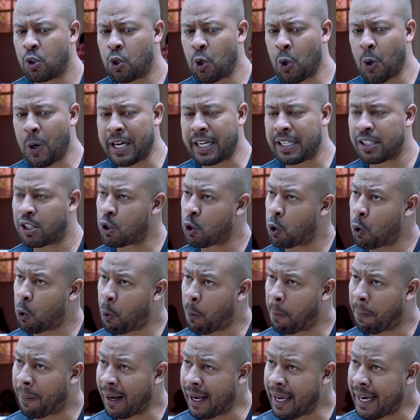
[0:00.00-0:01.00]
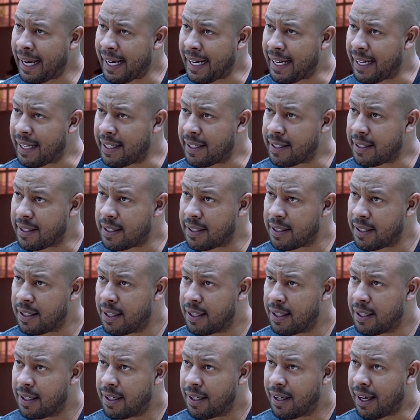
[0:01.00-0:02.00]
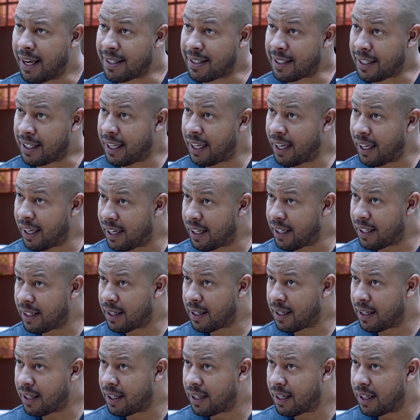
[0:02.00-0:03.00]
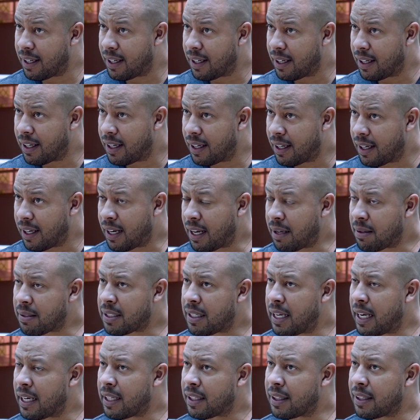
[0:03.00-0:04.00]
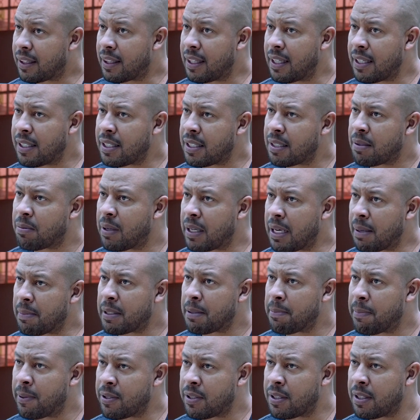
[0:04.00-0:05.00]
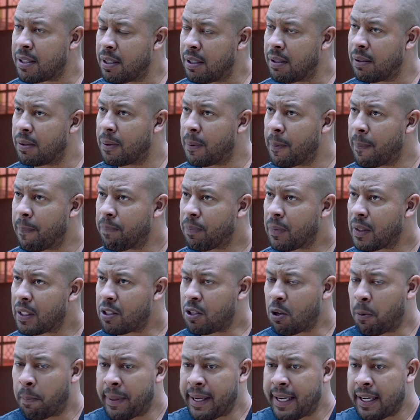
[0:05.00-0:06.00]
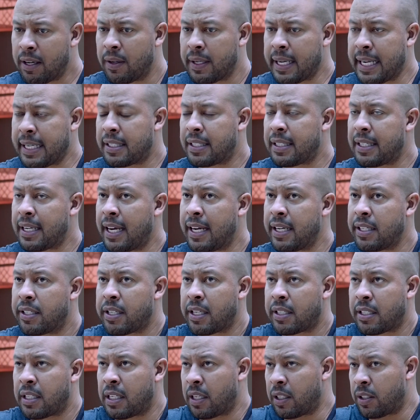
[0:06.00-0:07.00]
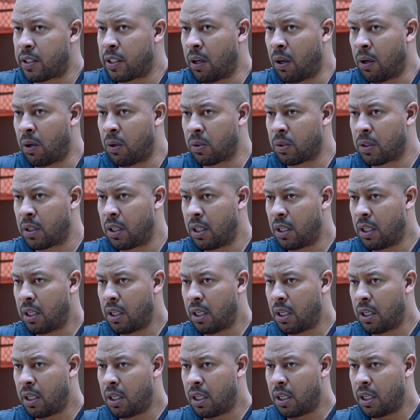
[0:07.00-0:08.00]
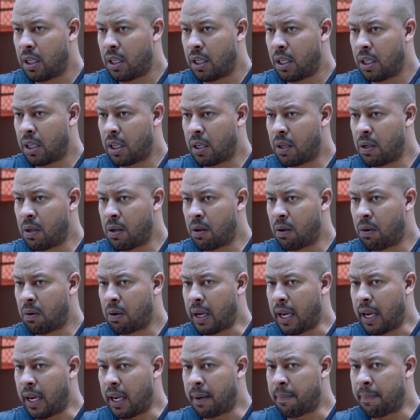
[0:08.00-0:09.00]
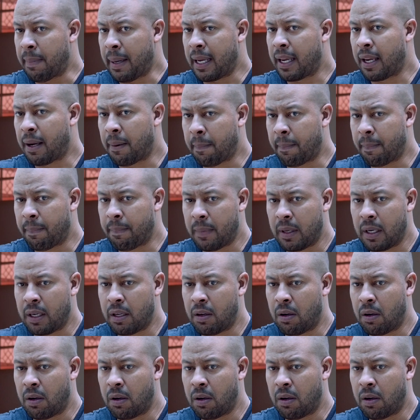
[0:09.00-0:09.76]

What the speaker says: doing school plays as a kid. And I was like, this is what I'm supposed to do. So being on that stage as an adult, and making,